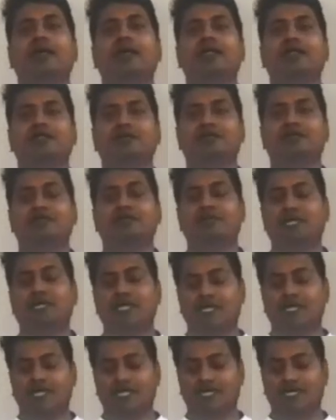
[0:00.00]
is
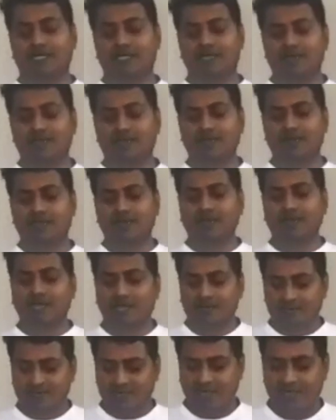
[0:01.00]
yoga, is what
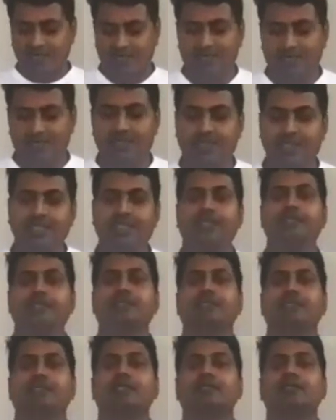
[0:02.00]
our Krishna
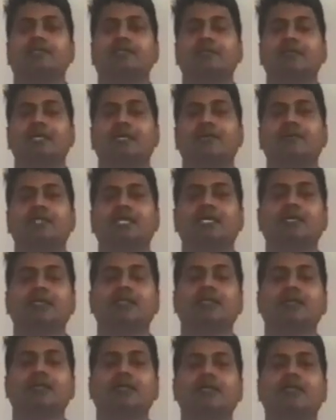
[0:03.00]
says in Bhagavad
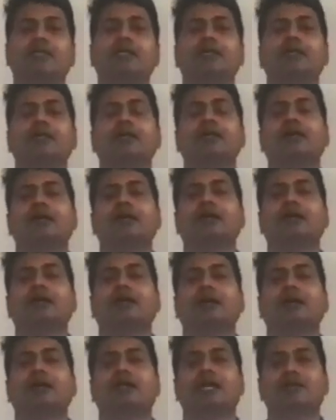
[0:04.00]
Gita.
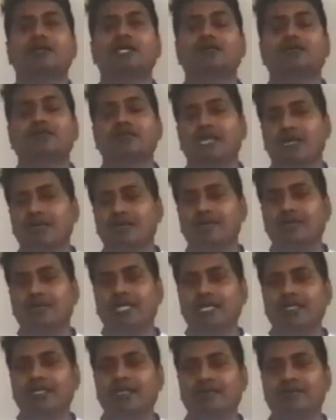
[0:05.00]
Likewise, we have
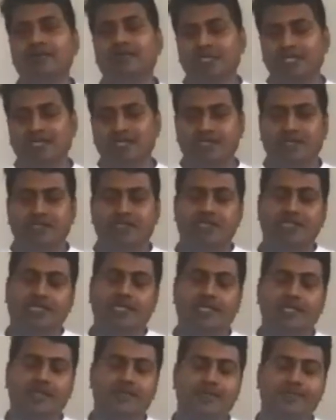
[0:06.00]
many definitions,
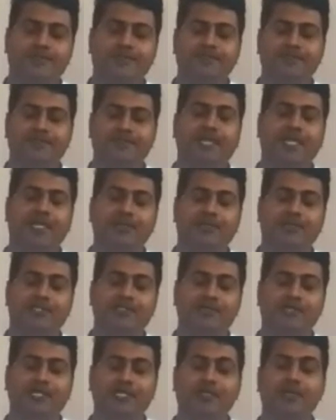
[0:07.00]

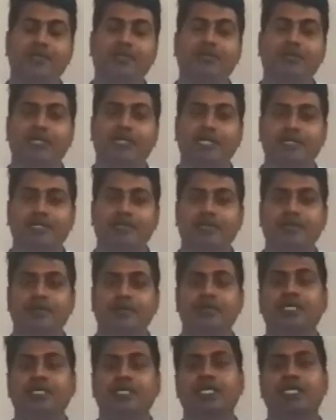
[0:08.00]
which we'll look
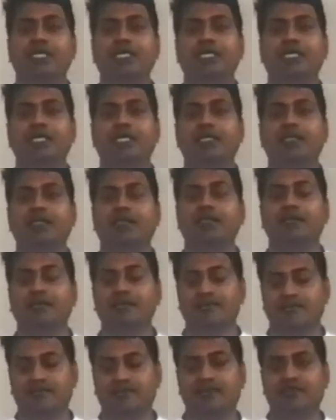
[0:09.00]
into in
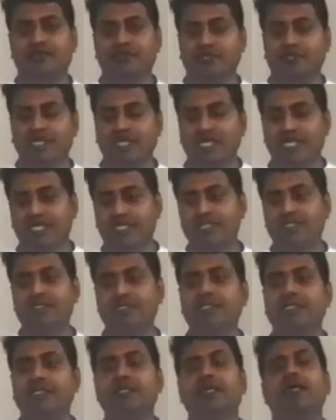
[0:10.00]
the future days.